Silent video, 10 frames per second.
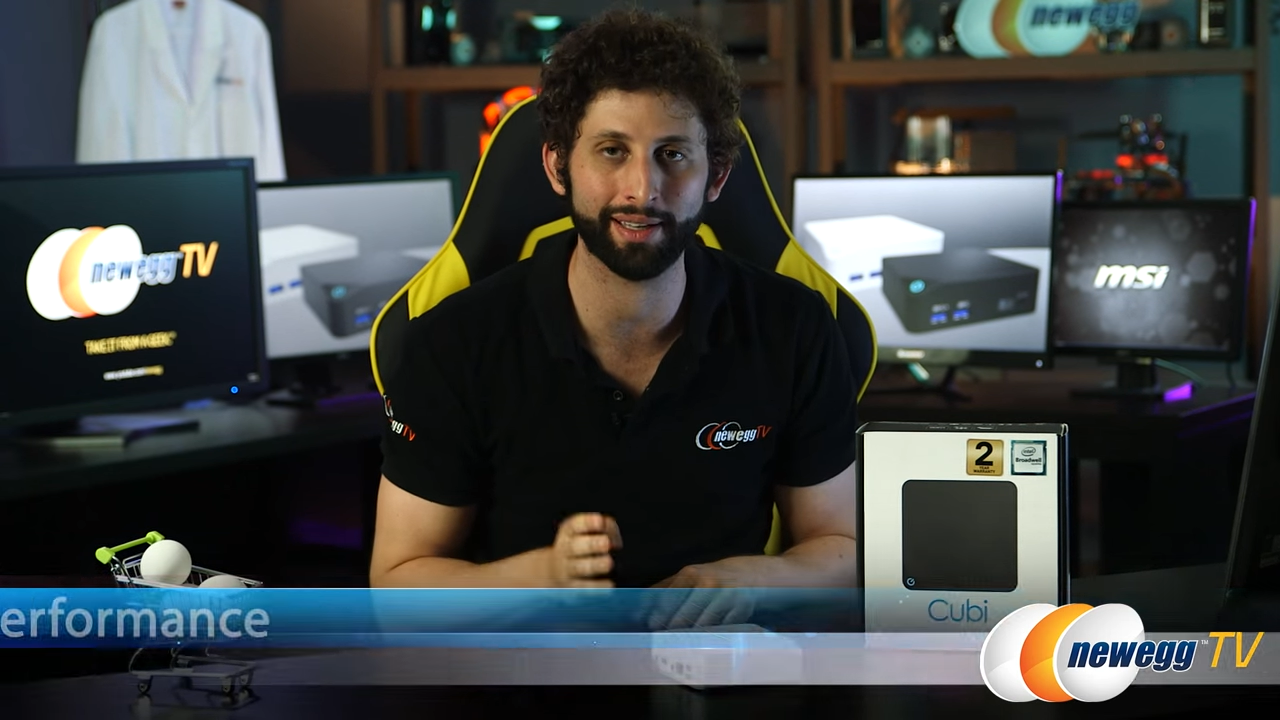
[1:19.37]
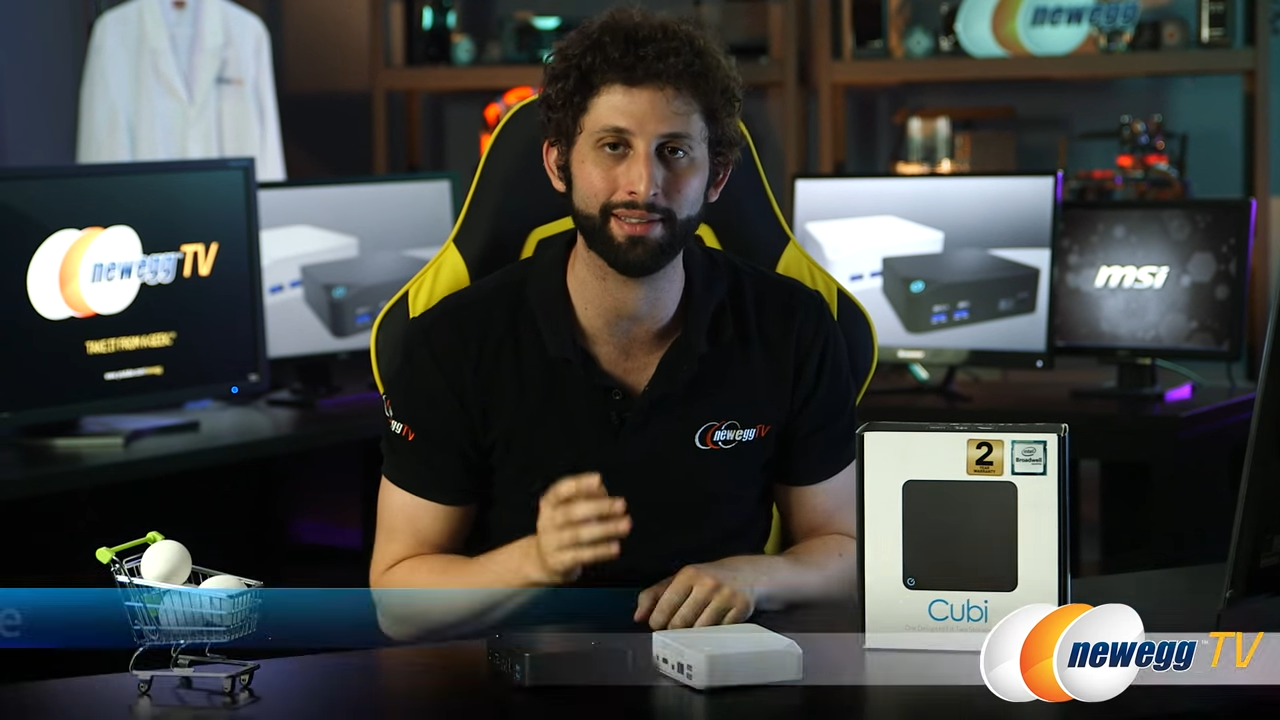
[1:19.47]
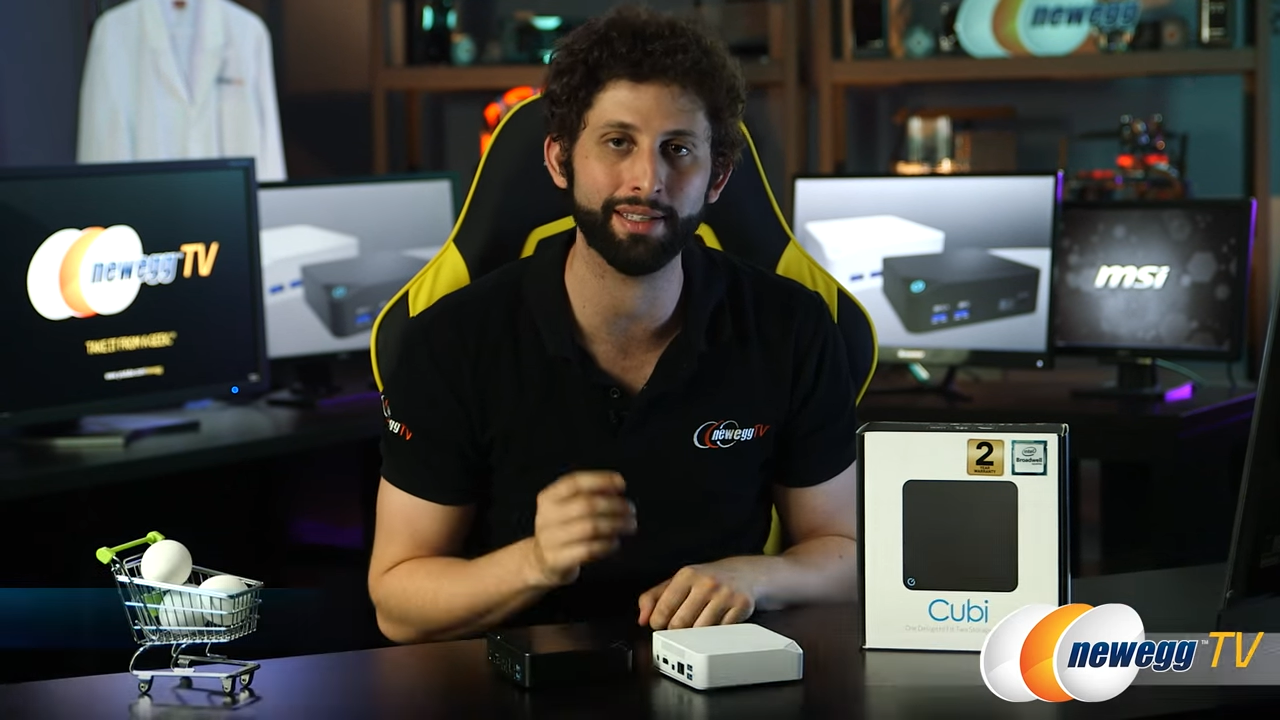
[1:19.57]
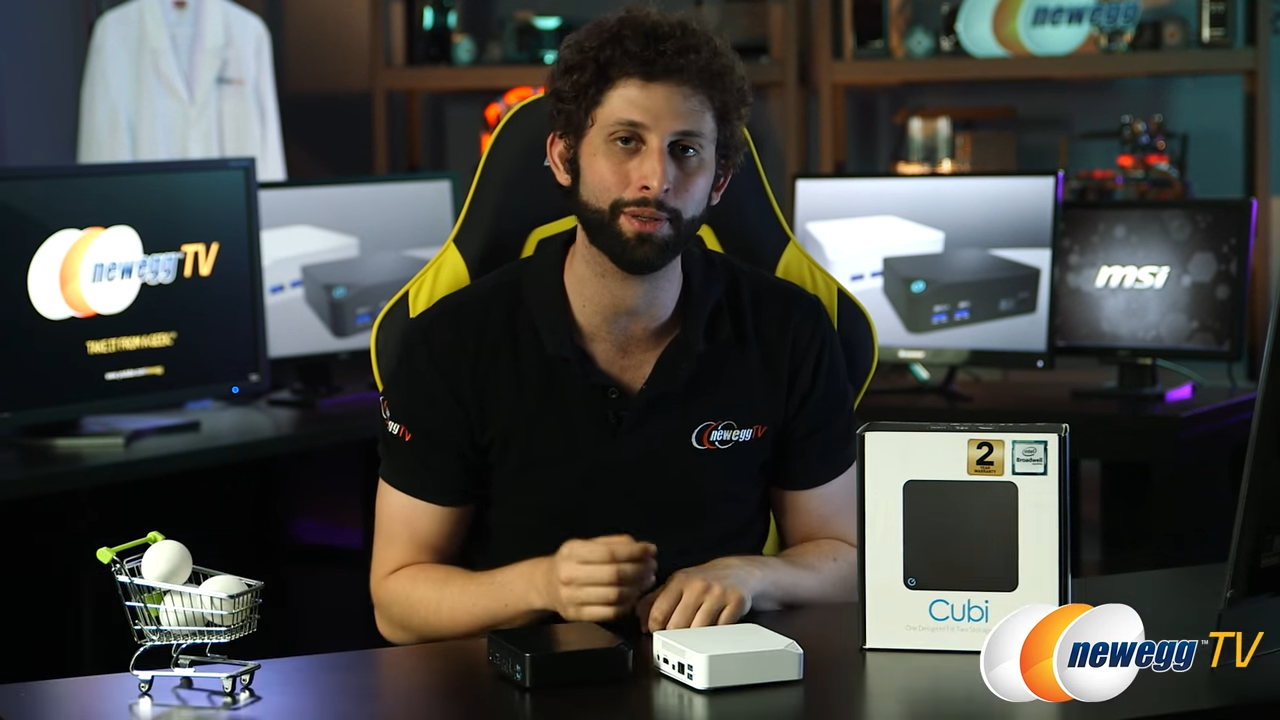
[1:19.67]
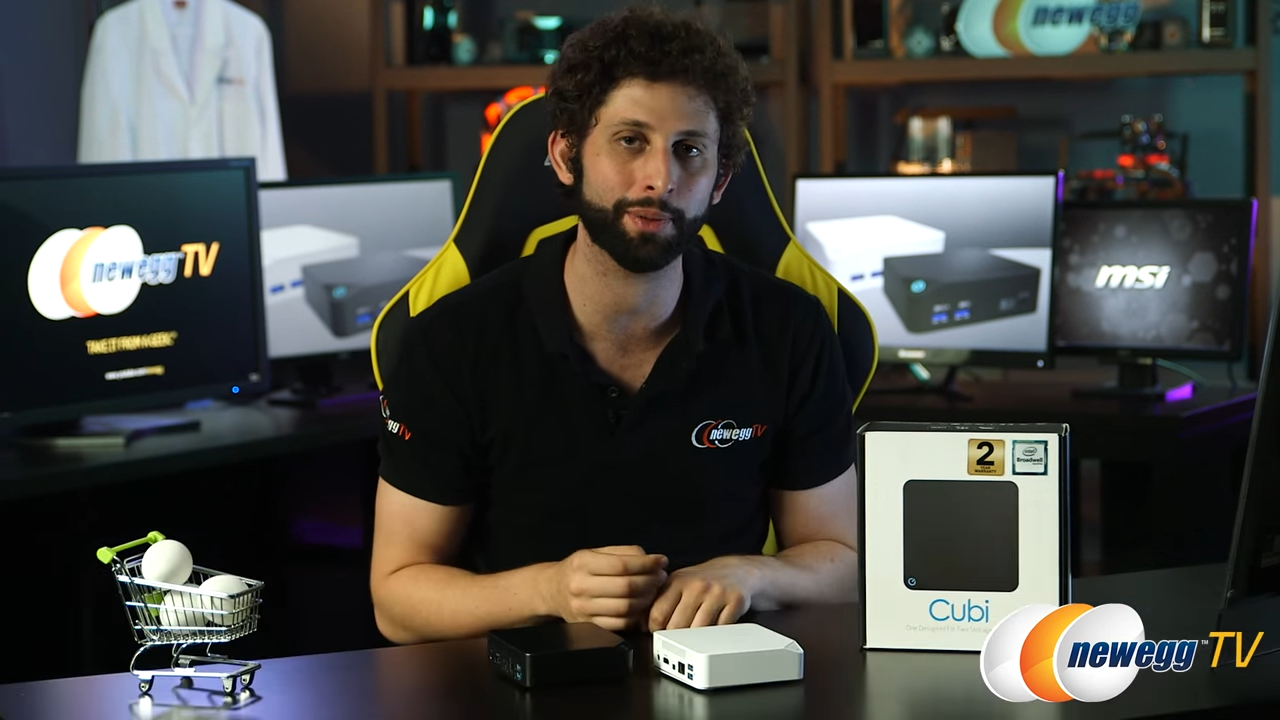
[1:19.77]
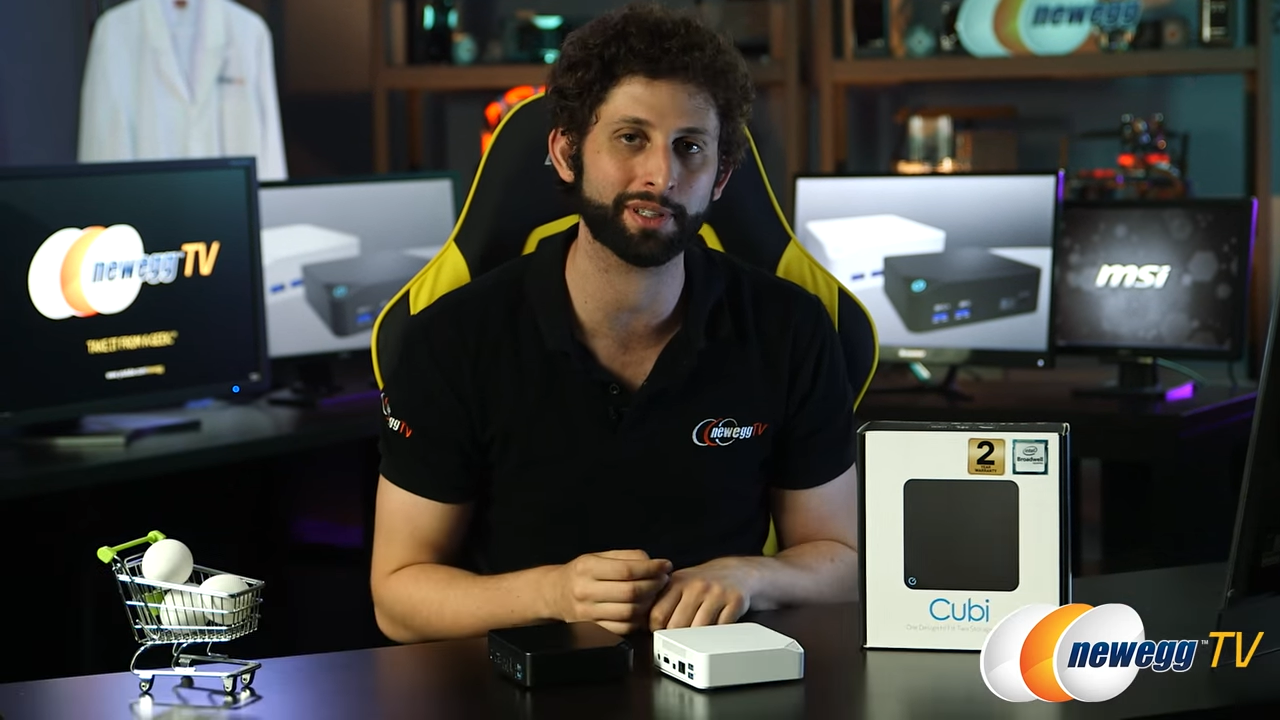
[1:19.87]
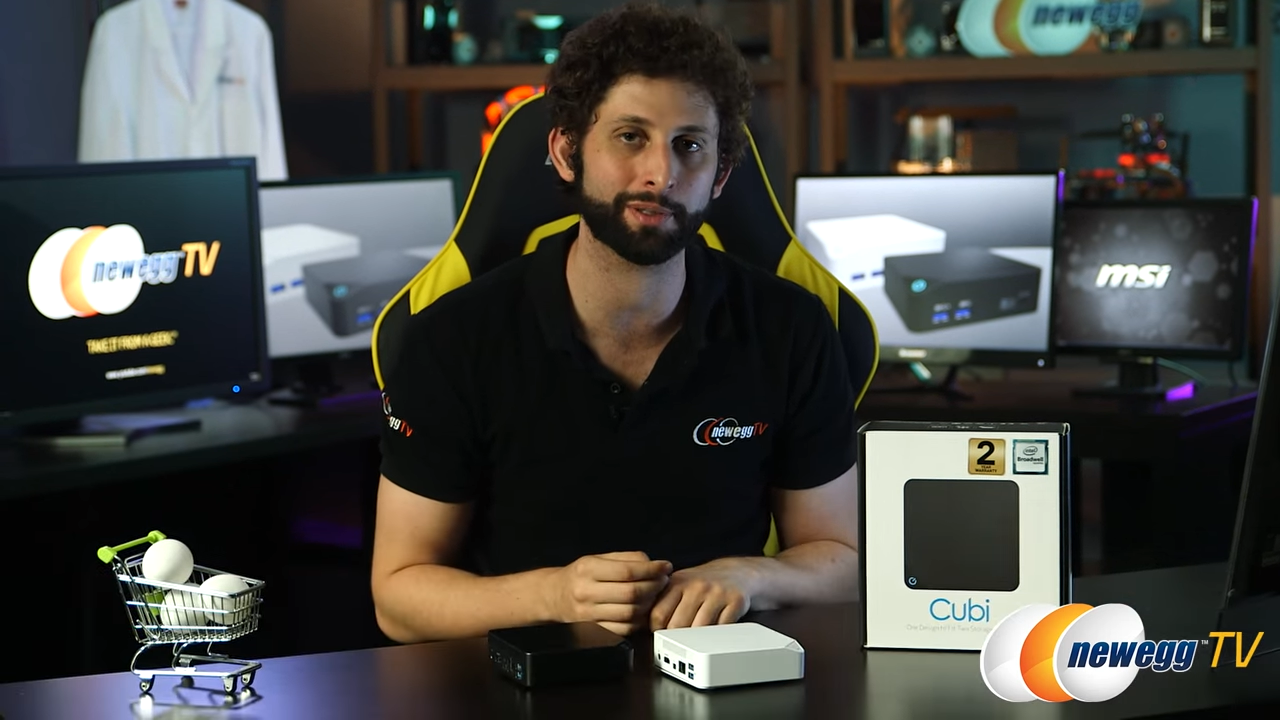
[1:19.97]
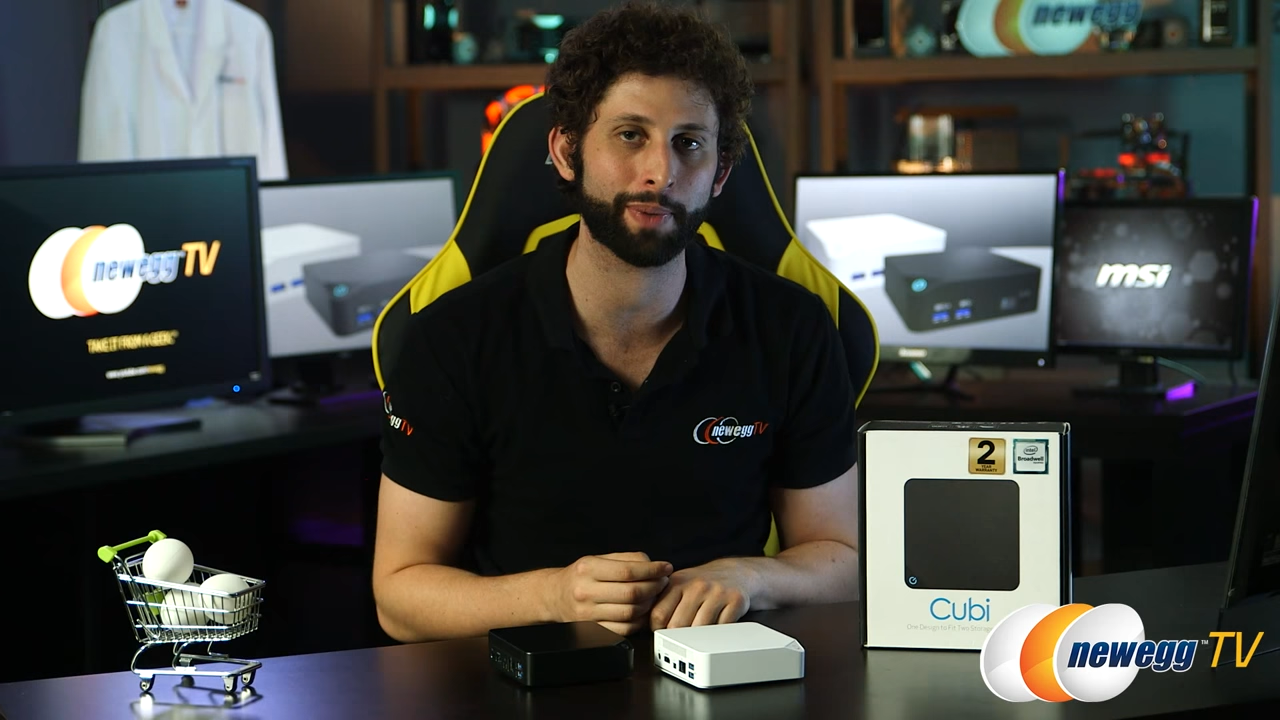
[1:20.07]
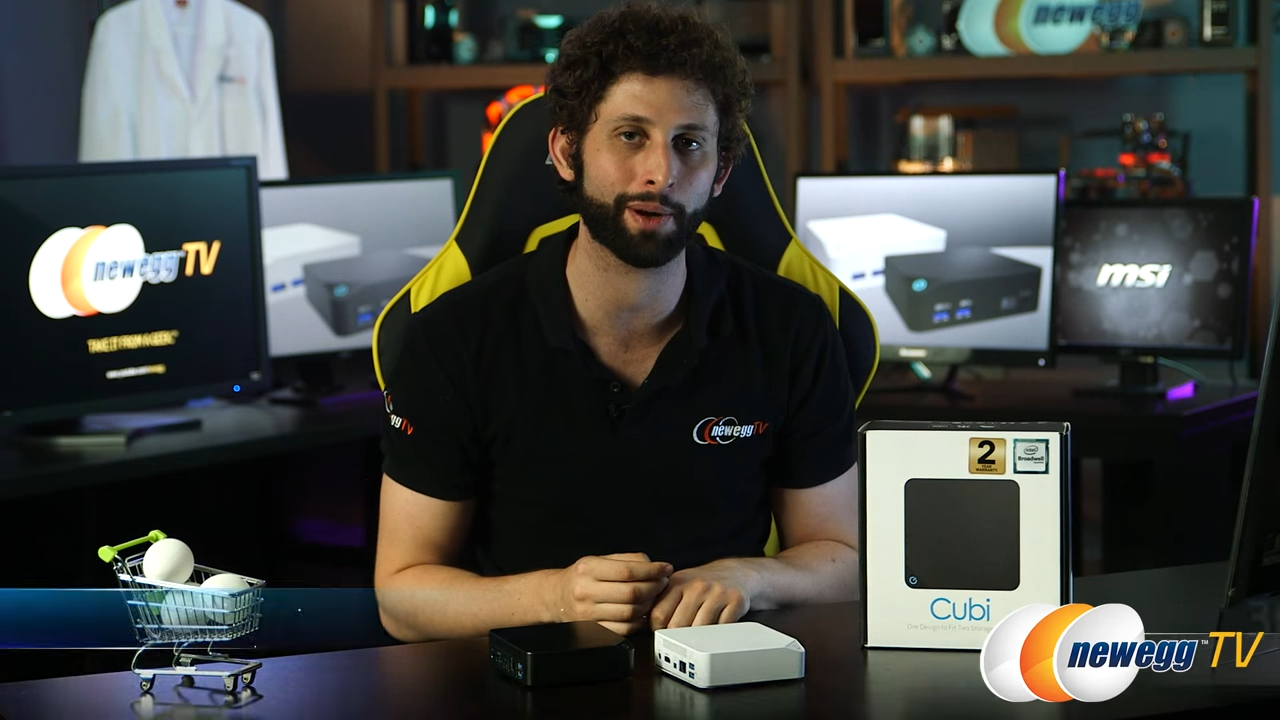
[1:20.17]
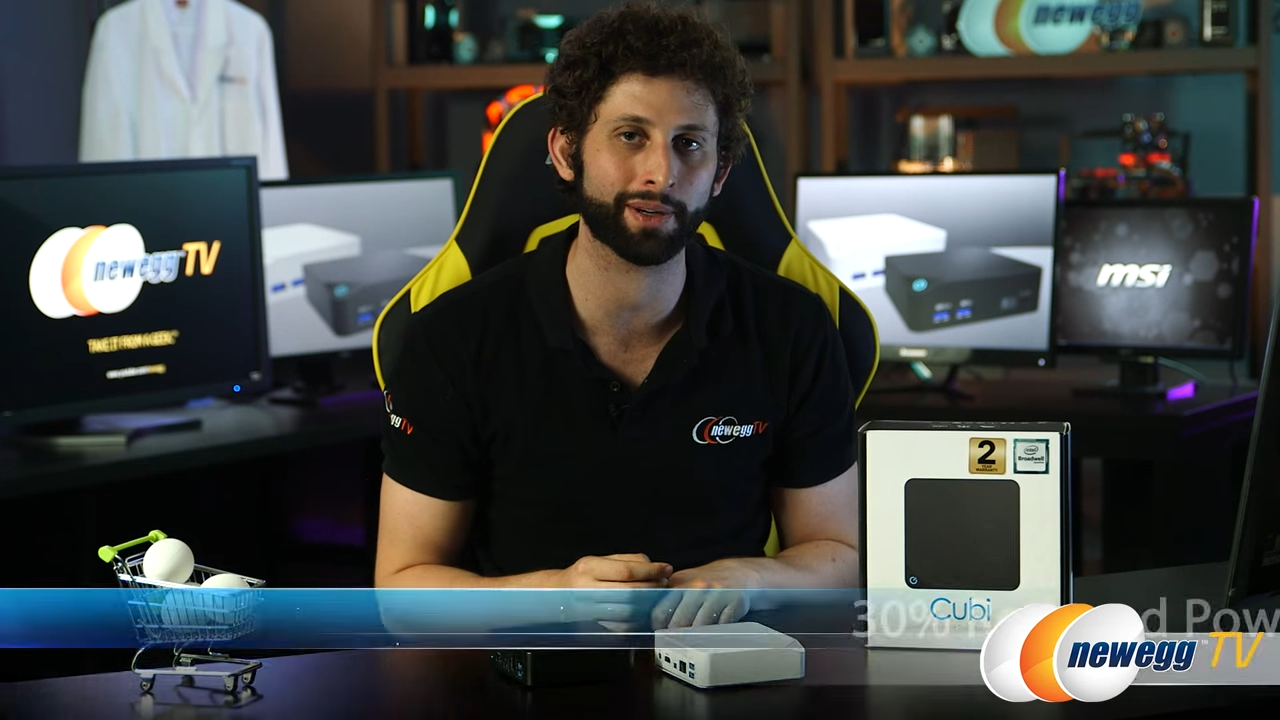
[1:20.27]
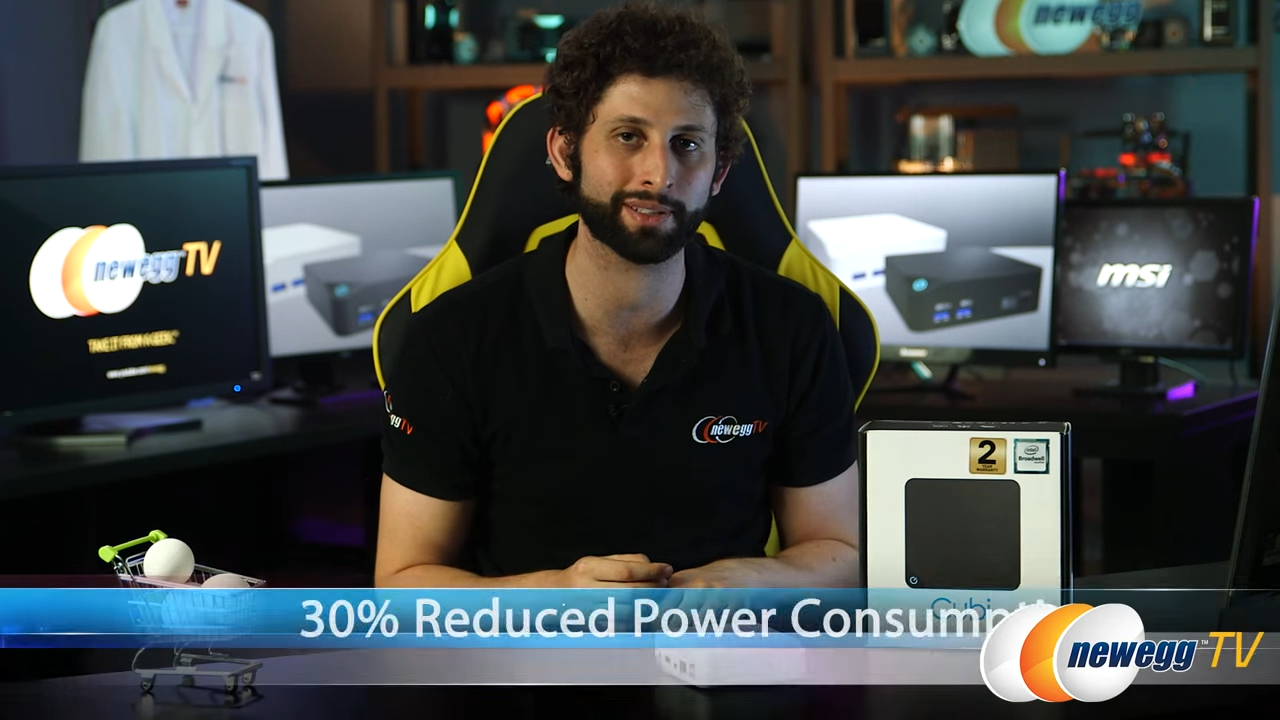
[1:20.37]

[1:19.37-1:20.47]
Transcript: and decreases power